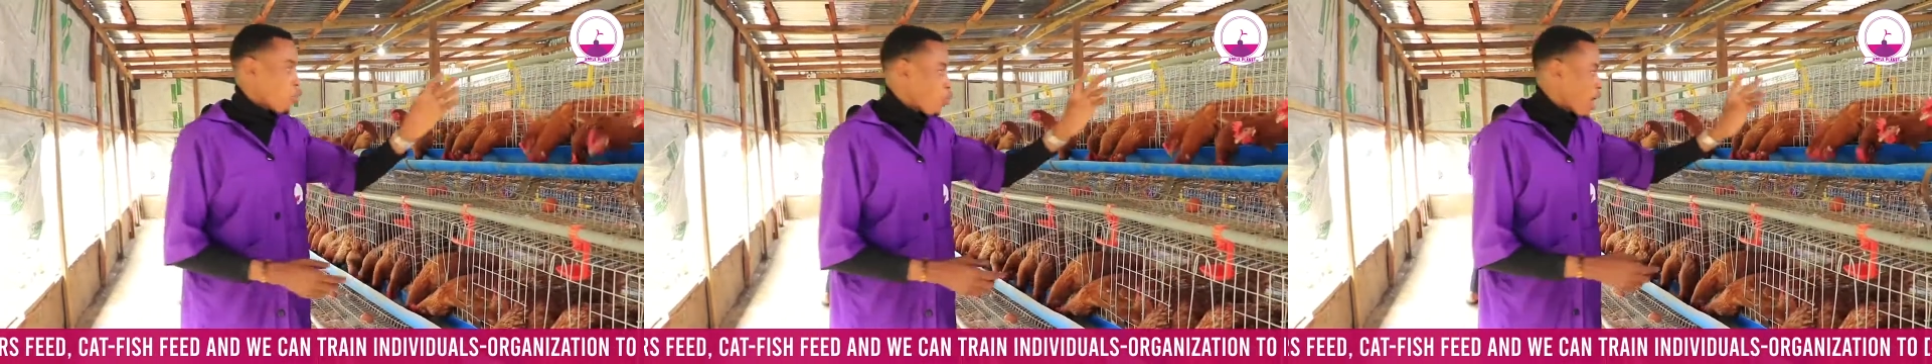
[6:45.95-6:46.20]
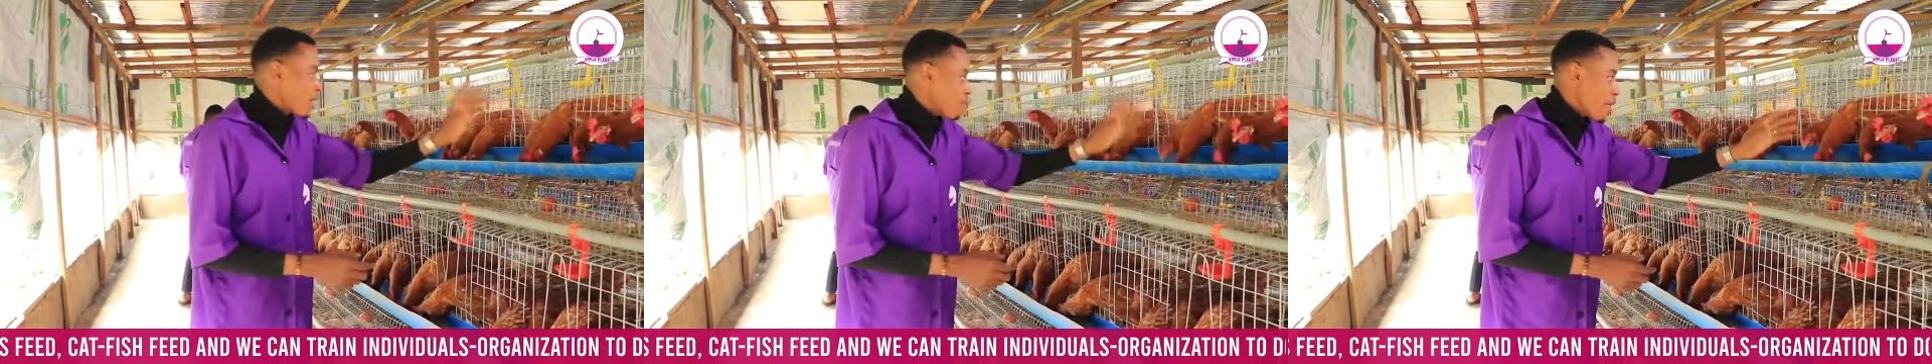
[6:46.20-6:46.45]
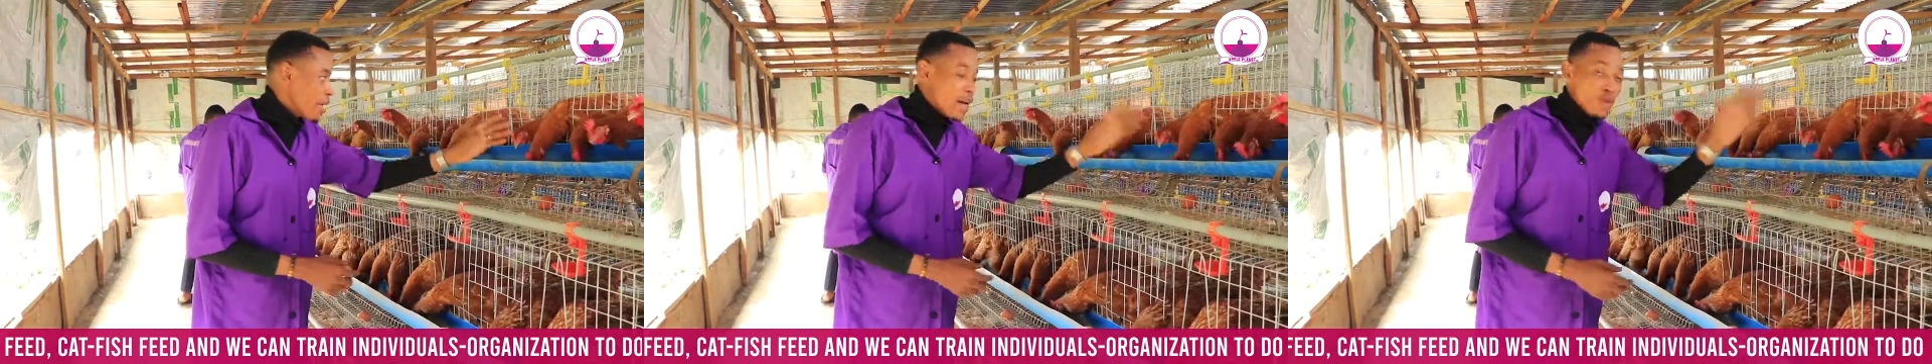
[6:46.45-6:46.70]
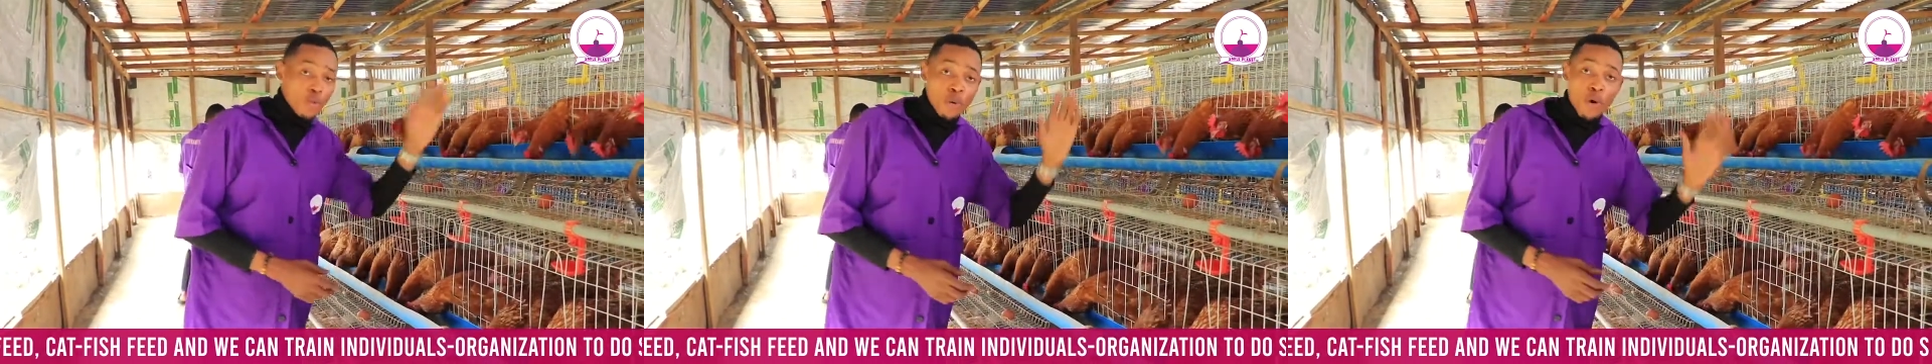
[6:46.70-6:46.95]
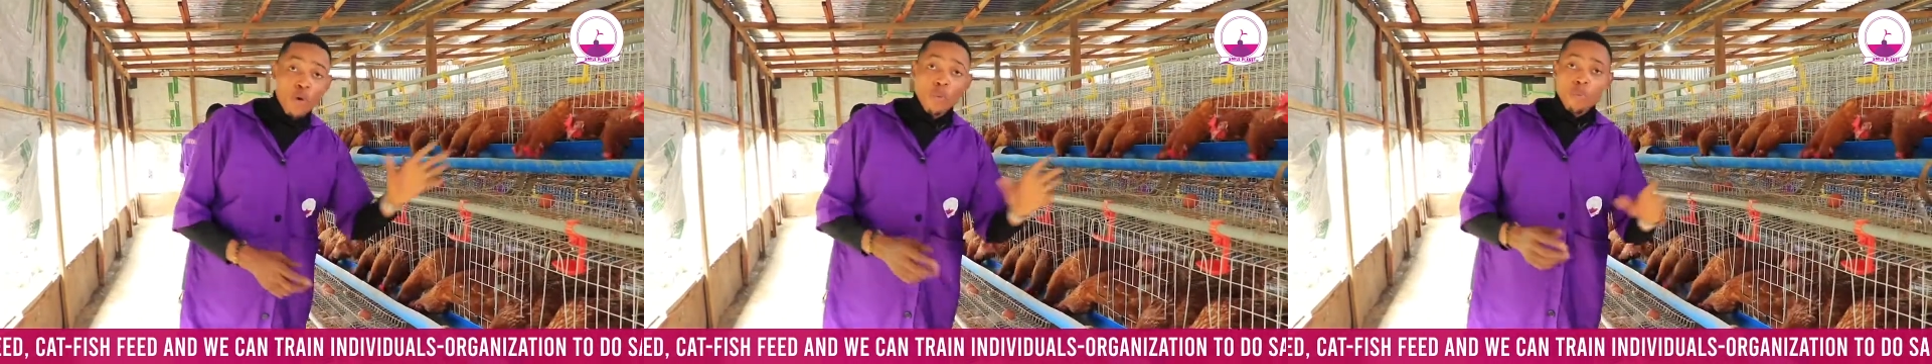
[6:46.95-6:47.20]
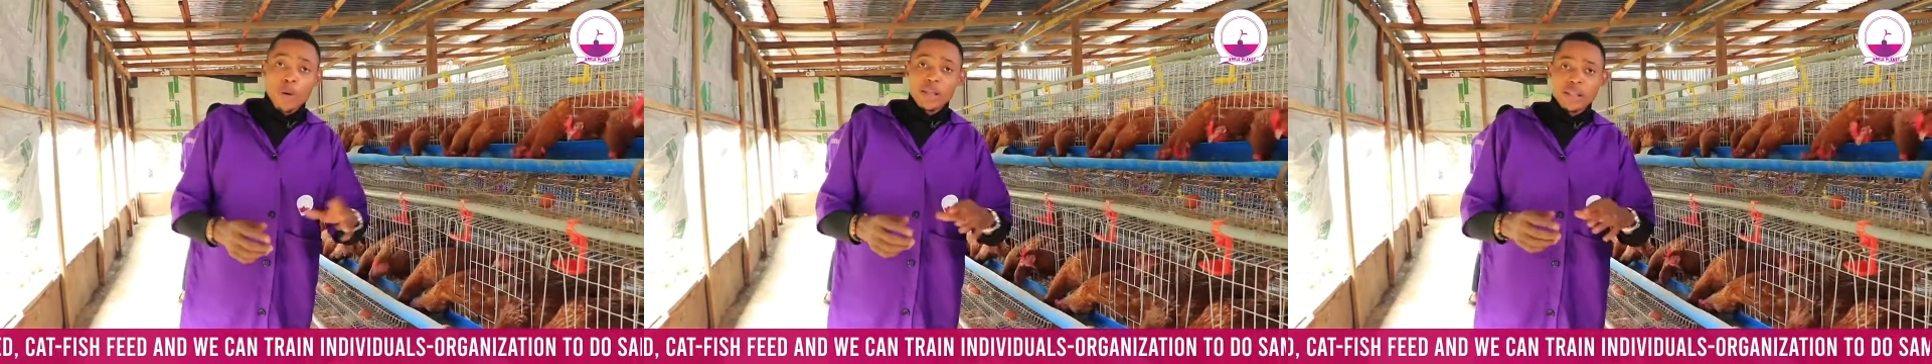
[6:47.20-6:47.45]
One bird here is what we
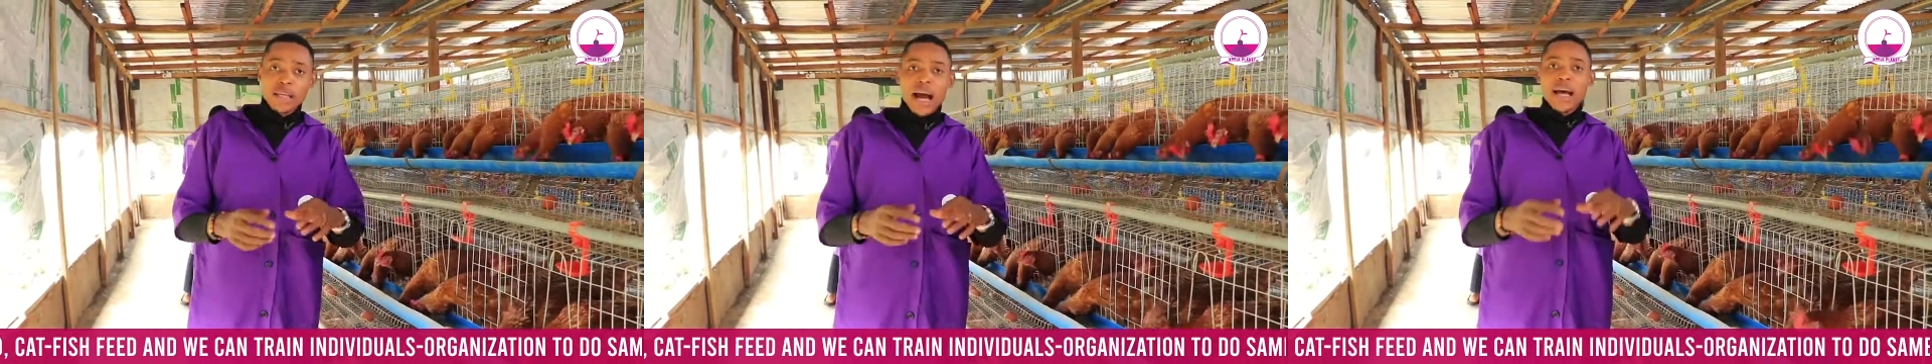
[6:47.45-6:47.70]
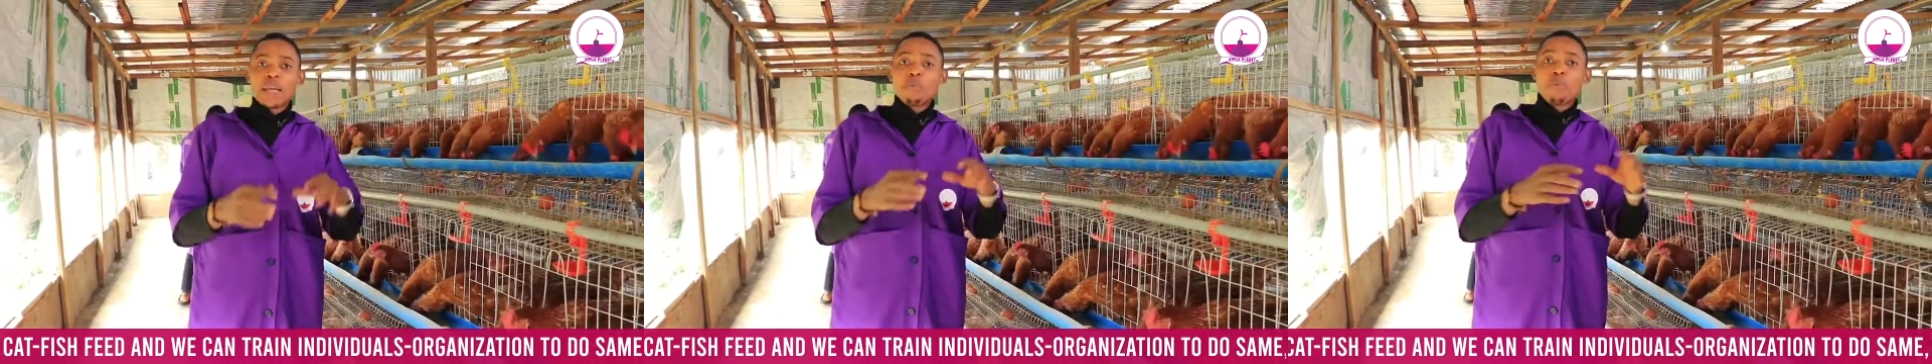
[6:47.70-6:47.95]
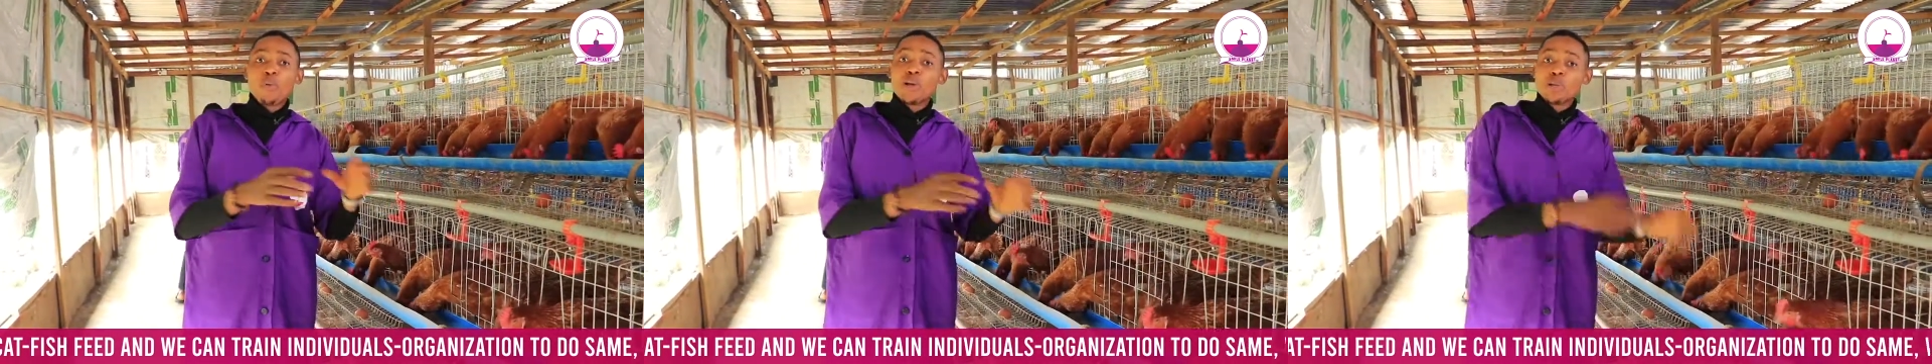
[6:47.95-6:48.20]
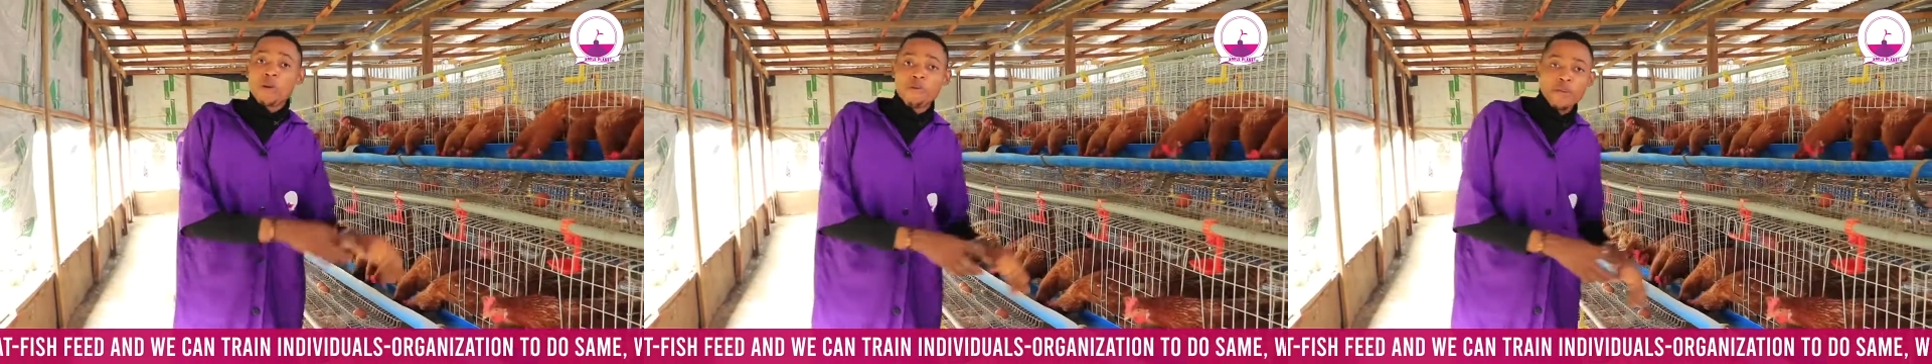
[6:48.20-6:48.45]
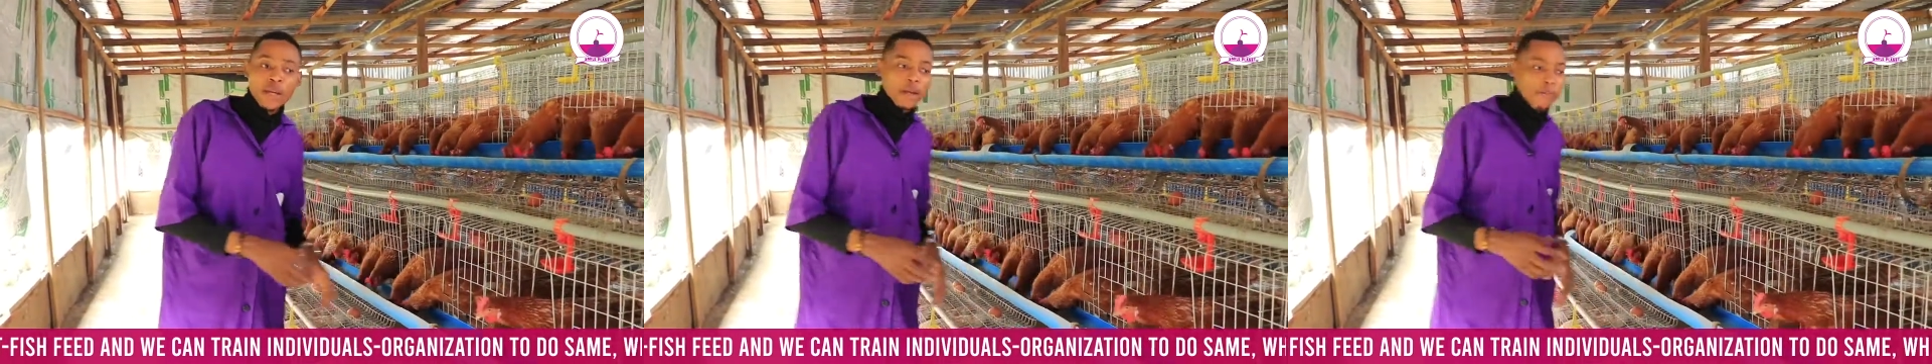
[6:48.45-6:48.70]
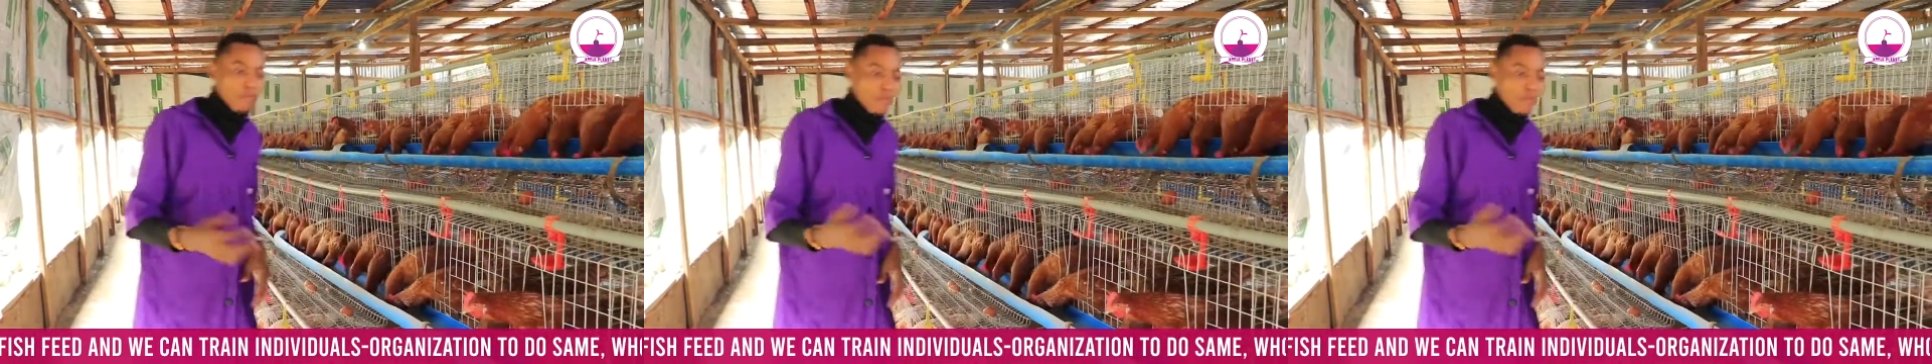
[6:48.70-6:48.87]
bought at the point of lay.